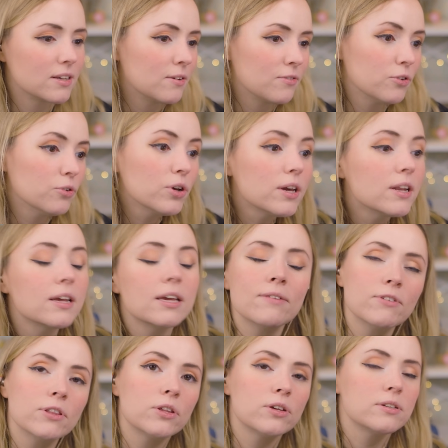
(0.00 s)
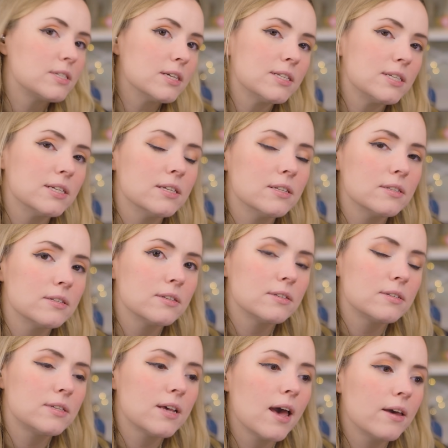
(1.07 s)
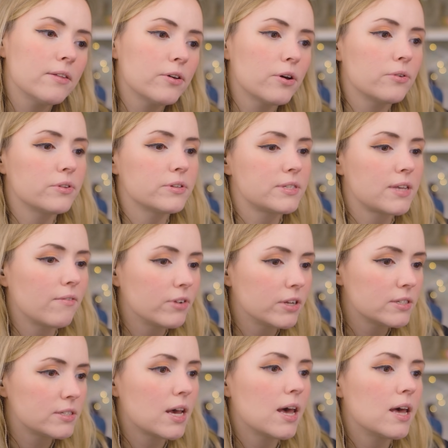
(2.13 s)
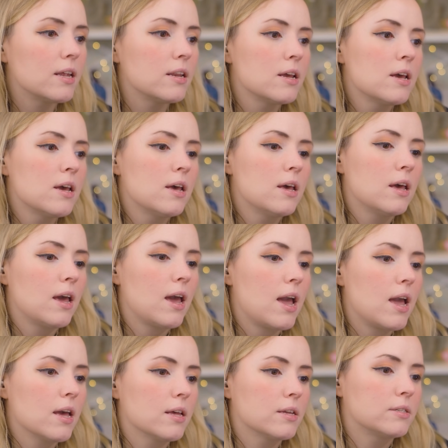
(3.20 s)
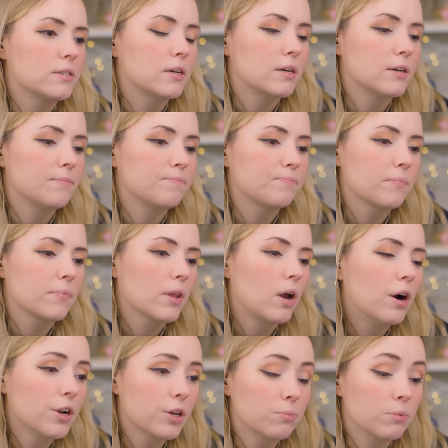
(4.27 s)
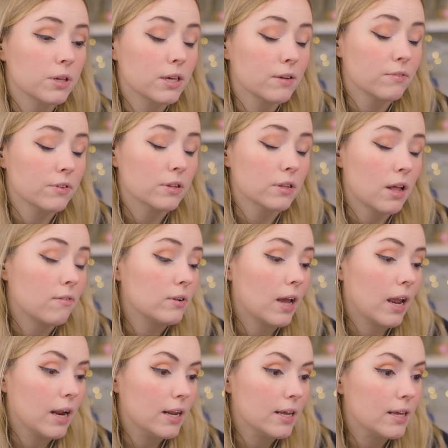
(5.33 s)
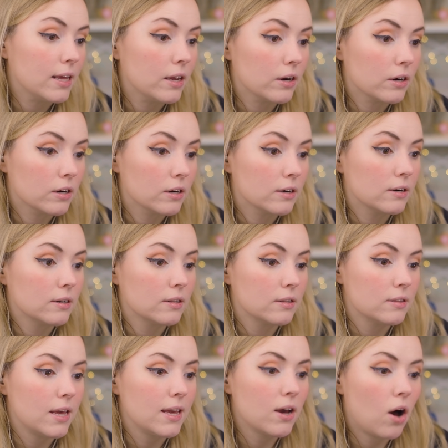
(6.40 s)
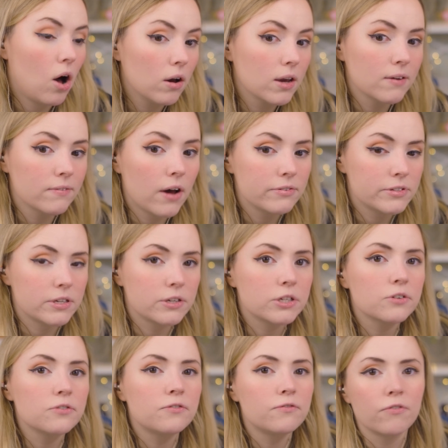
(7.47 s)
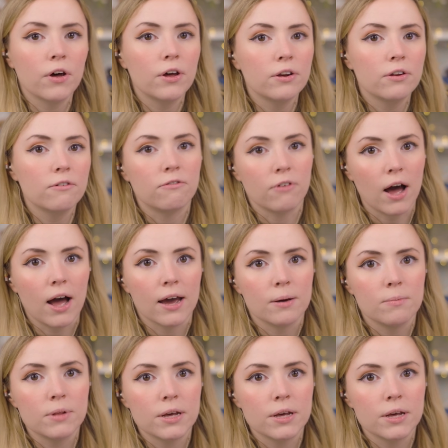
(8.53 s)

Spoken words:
If you look at even the 60 set though, the 70 set, and arguably even the level 80 gear, they all give off such a fun vibe.